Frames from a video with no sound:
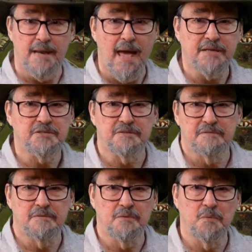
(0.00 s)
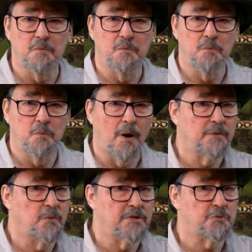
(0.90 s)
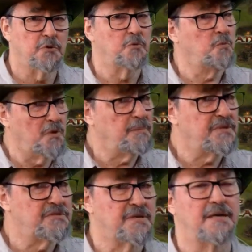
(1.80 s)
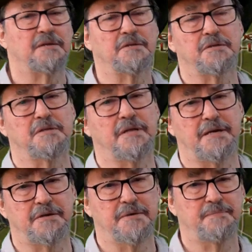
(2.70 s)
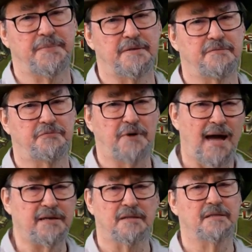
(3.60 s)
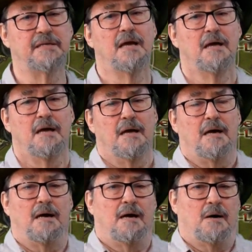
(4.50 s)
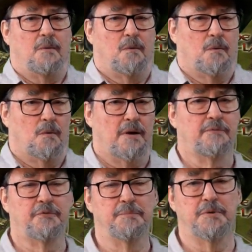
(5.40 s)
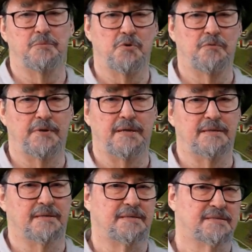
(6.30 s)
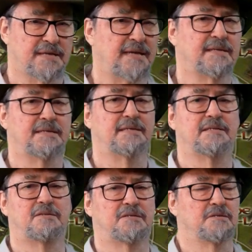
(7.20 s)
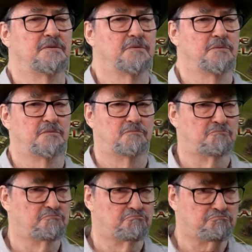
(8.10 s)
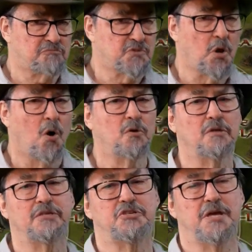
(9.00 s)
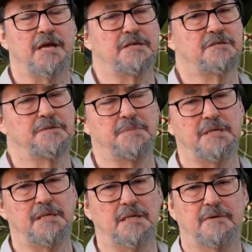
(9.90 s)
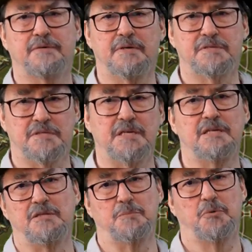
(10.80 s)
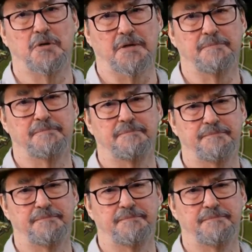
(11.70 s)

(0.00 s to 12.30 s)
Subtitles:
Next, one which will be said a little later. And finally, one from the movie that is edited to totally change the meaning of a scene in the book.